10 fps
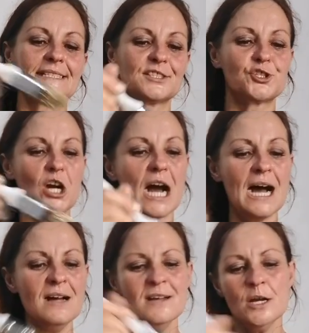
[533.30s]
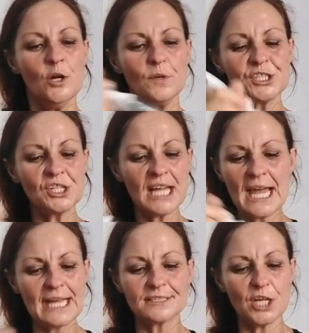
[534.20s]
once this is dry, which
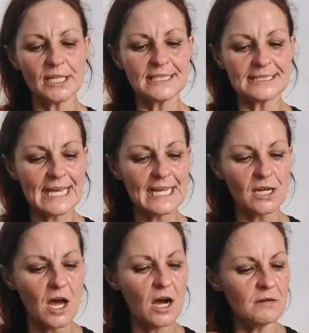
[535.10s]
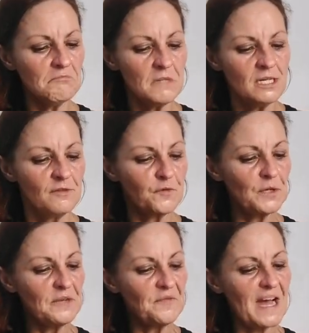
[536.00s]
again, it's not going to take long,
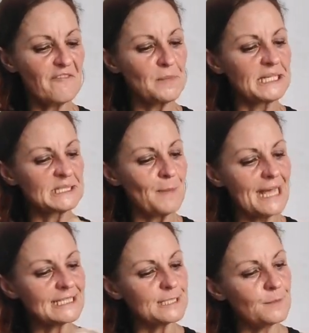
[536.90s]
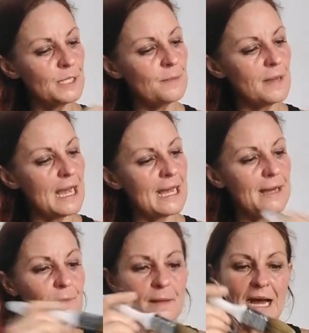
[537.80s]
45 minutes maximum.
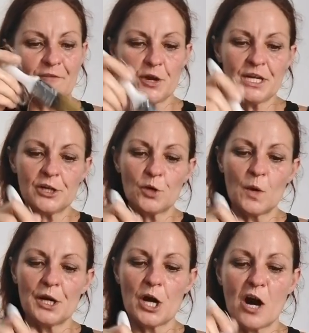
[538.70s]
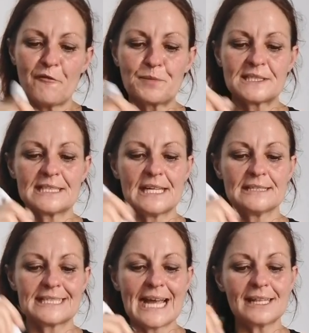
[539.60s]
I've only got a
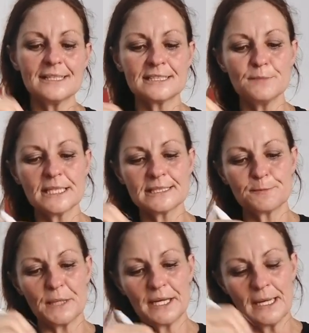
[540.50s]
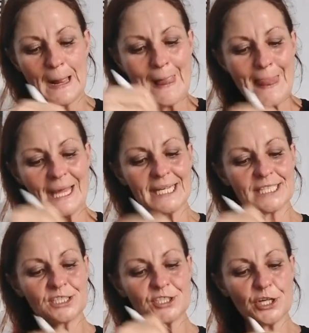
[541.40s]
1.5% catalyst mix, but
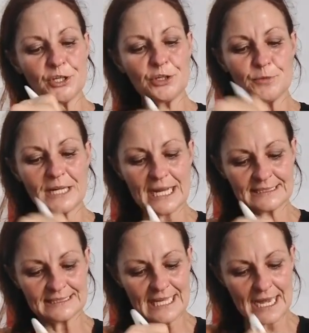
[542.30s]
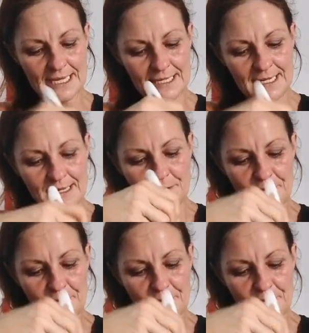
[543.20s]
it is so humid outside